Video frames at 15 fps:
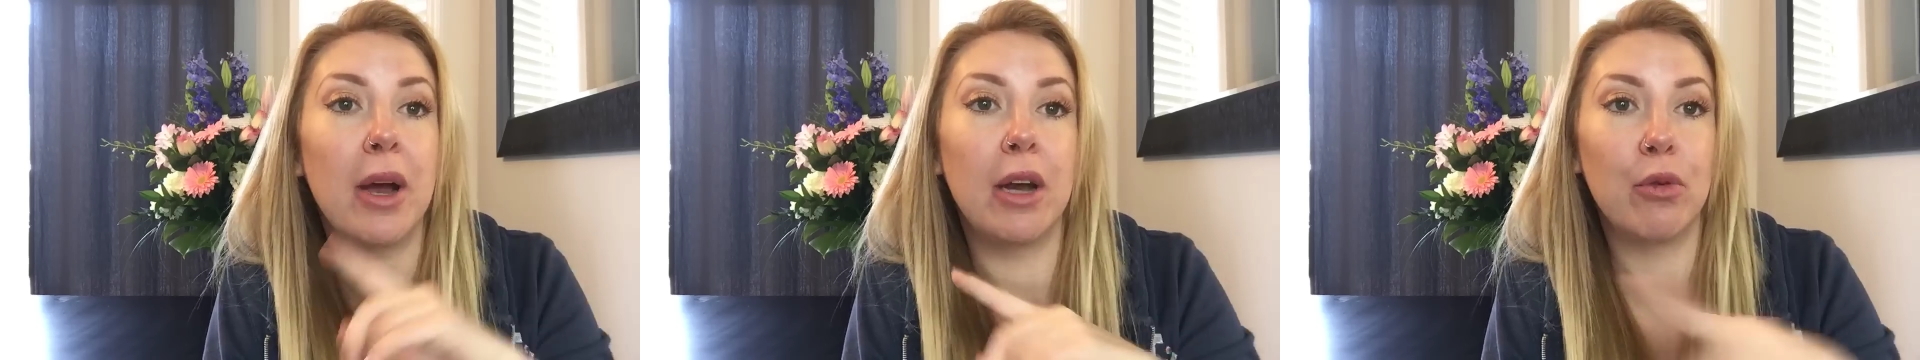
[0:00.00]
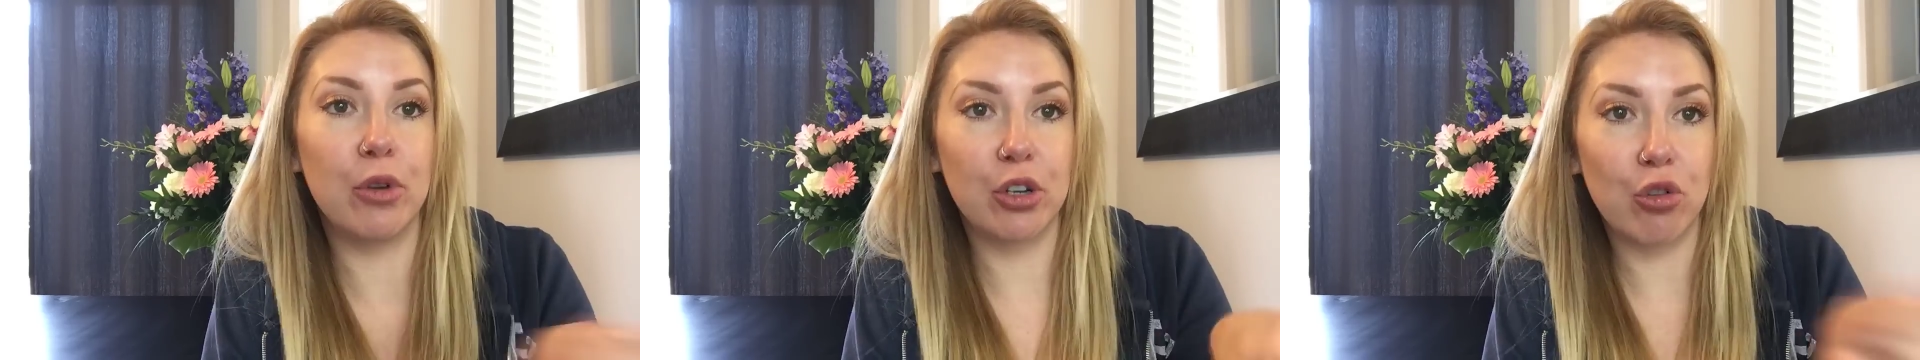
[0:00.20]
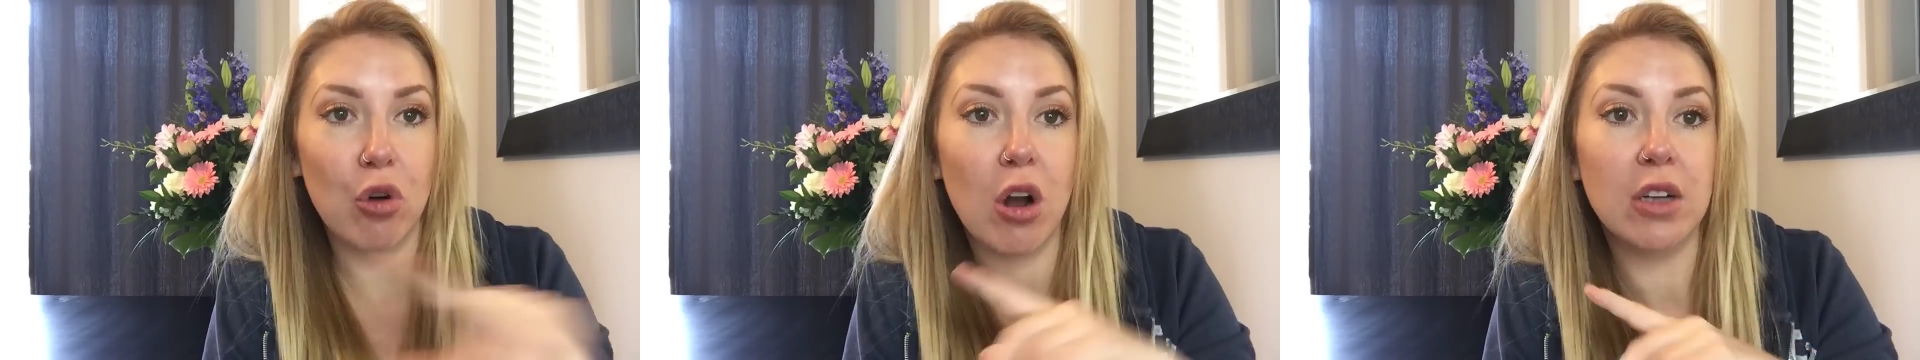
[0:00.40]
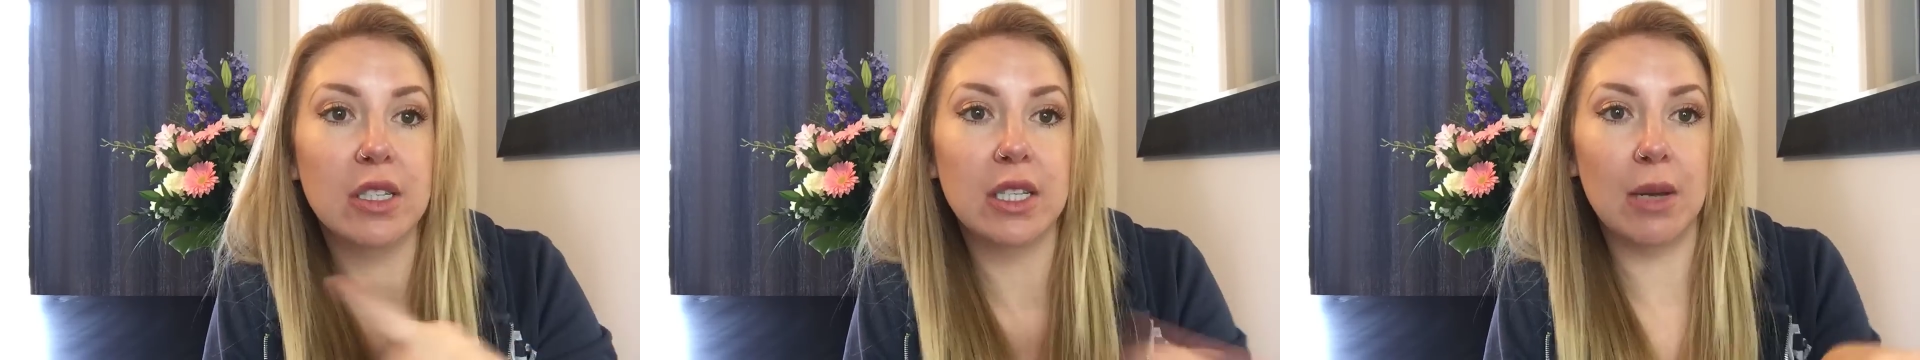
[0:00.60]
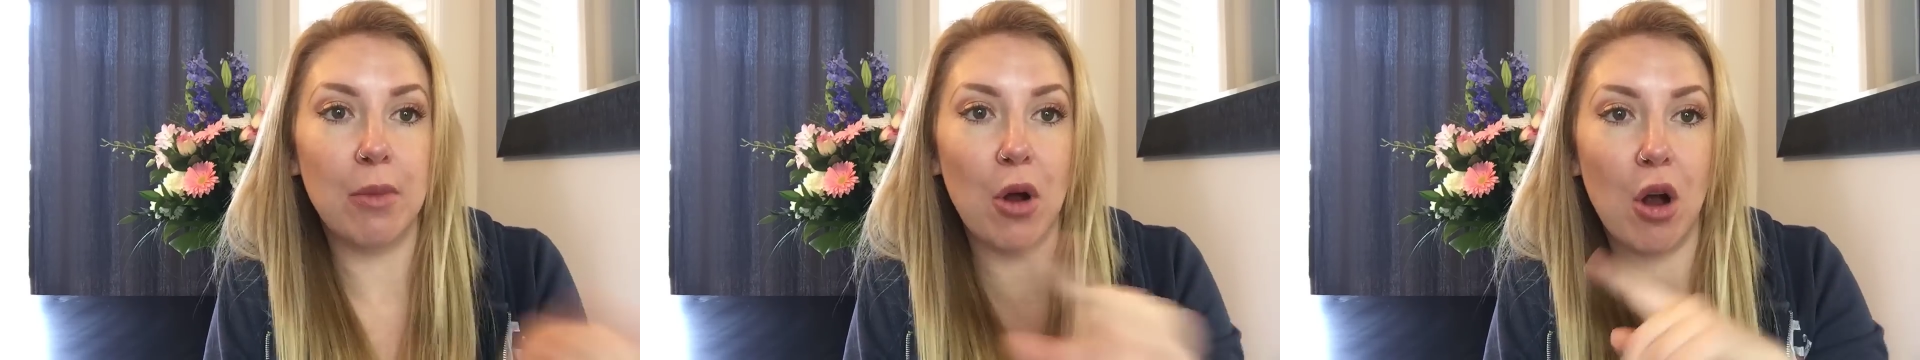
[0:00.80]
I would
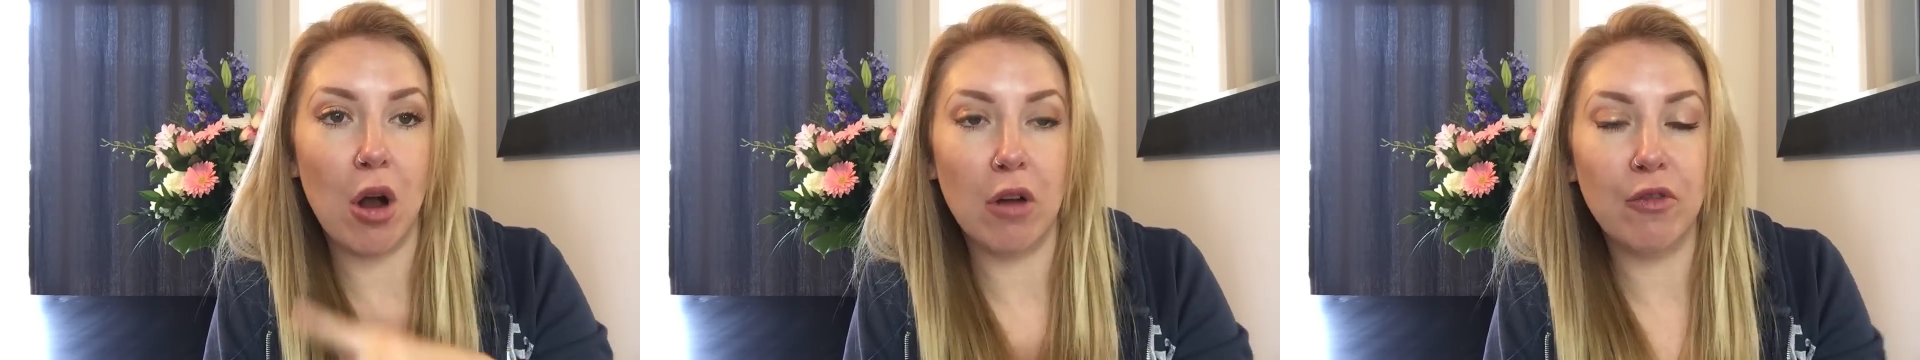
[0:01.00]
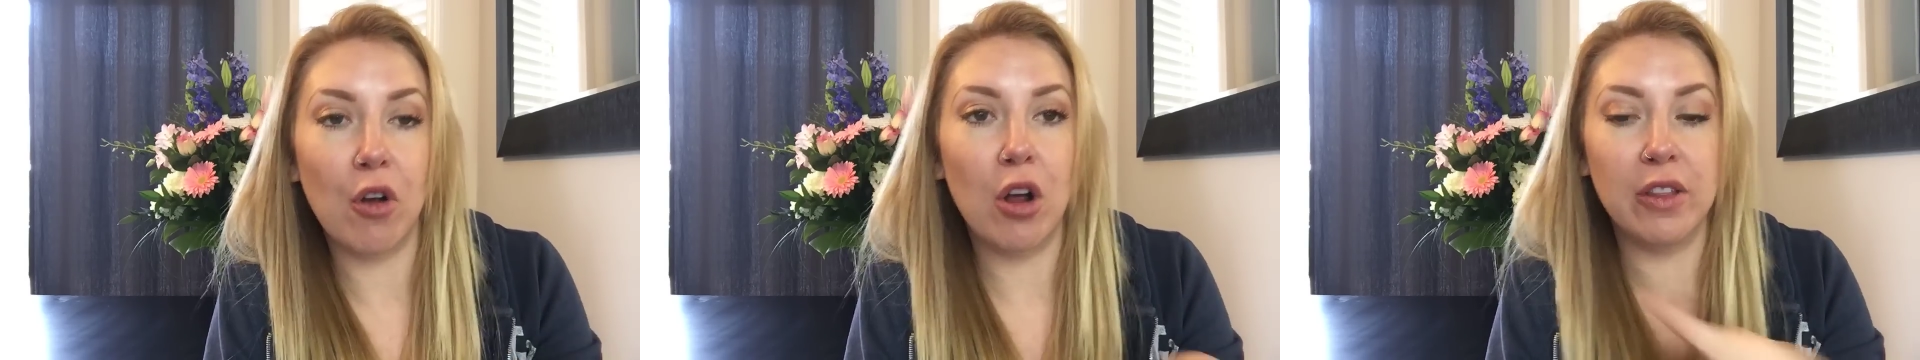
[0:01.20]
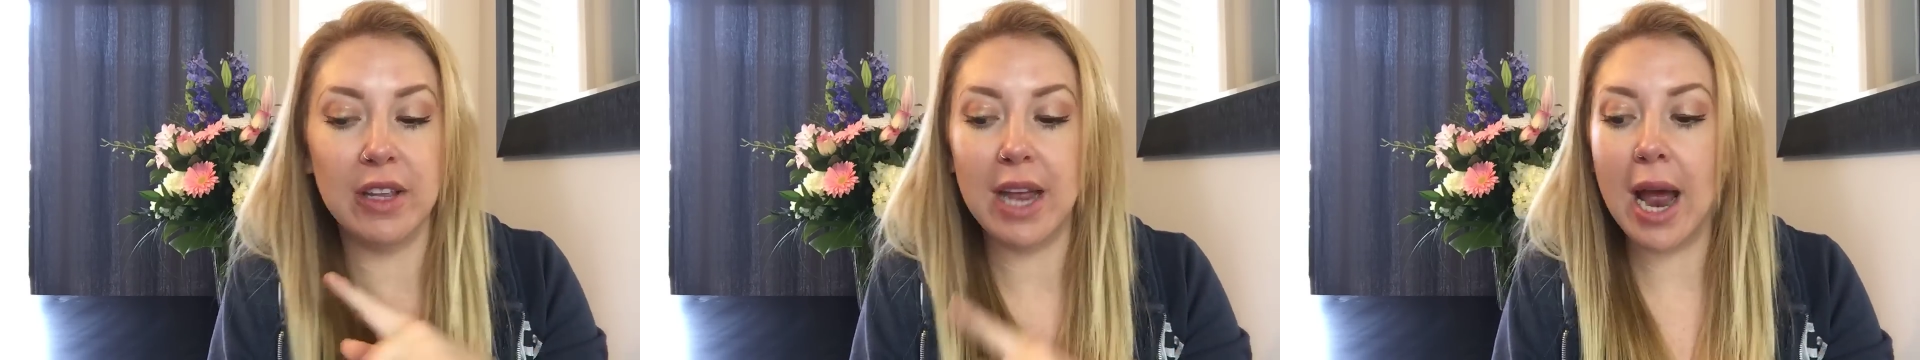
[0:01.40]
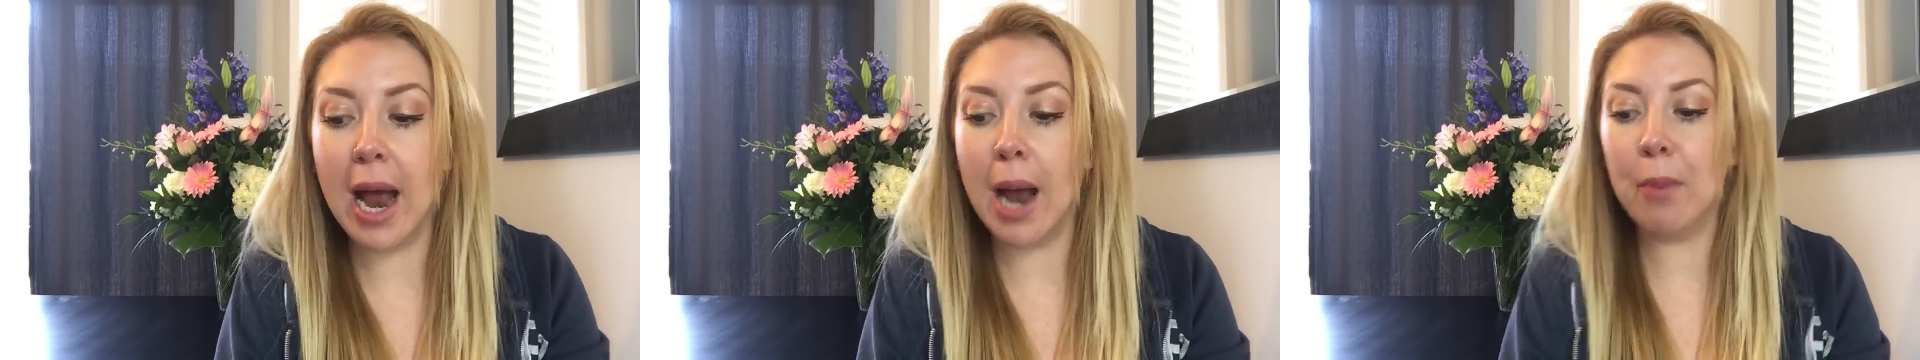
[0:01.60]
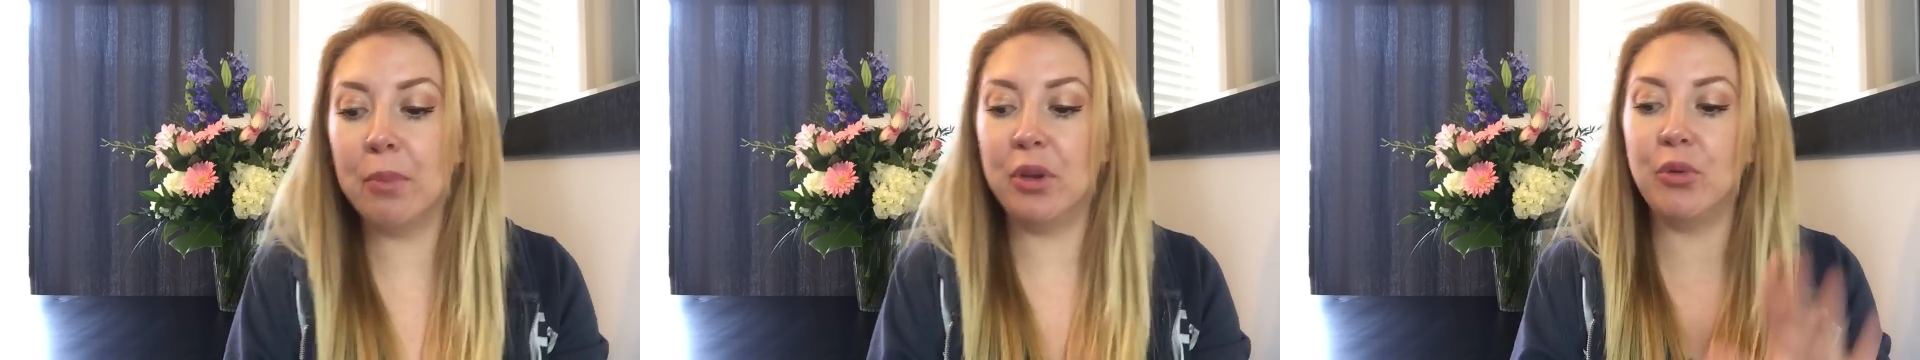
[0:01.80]
cross them off on the
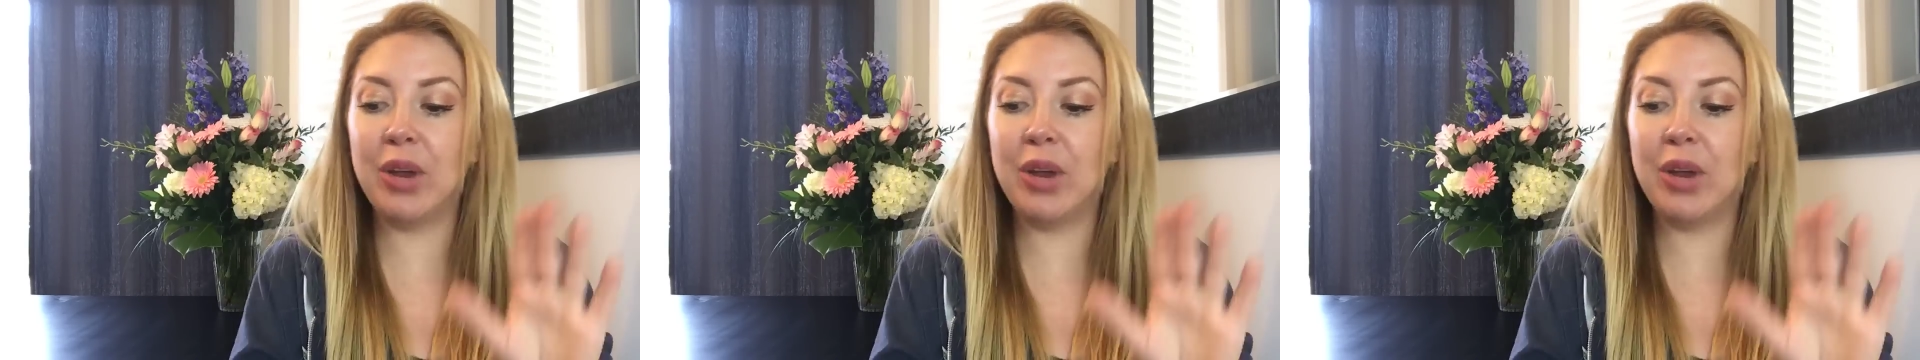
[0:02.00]
app.